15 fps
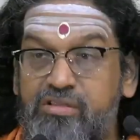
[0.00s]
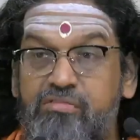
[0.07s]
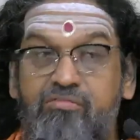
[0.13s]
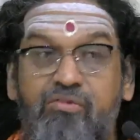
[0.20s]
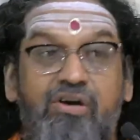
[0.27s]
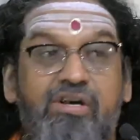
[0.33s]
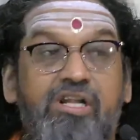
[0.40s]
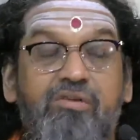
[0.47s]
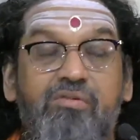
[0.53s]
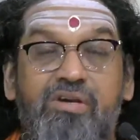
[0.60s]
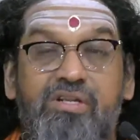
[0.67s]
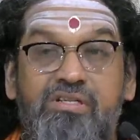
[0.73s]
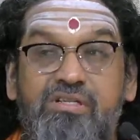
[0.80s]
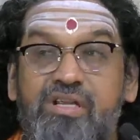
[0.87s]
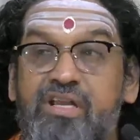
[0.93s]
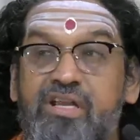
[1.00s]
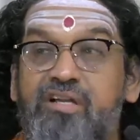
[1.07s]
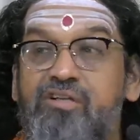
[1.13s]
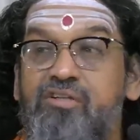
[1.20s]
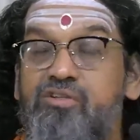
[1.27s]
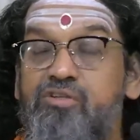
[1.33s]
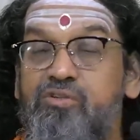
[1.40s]
What you are
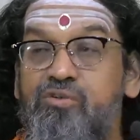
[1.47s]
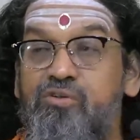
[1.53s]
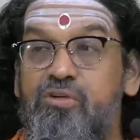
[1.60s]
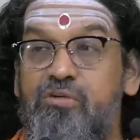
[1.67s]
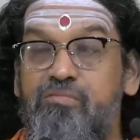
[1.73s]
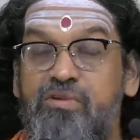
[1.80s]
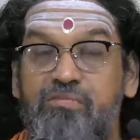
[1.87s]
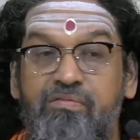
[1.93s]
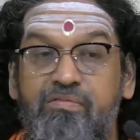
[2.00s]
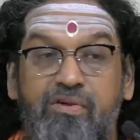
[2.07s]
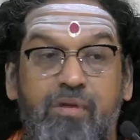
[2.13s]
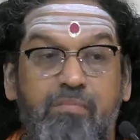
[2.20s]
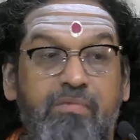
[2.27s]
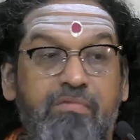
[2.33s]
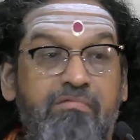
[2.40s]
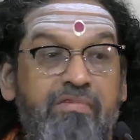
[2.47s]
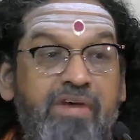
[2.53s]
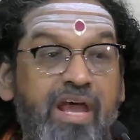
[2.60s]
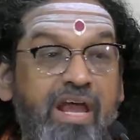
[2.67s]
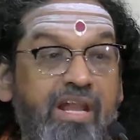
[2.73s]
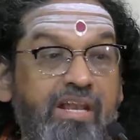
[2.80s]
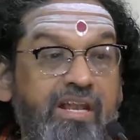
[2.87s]
saying should be from a
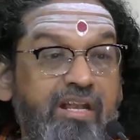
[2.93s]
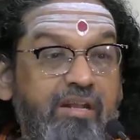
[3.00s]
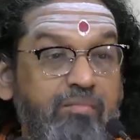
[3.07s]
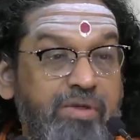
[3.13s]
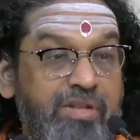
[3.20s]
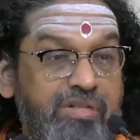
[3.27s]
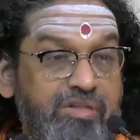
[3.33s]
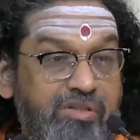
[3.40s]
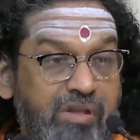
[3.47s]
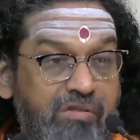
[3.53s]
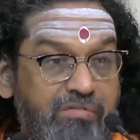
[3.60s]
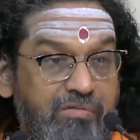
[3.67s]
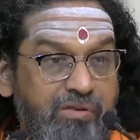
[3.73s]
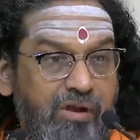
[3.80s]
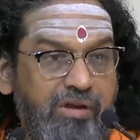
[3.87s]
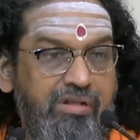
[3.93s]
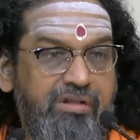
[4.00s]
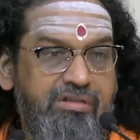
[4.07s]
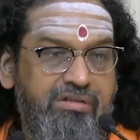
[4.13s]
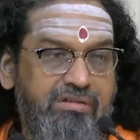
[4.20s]
valid means of knowledge.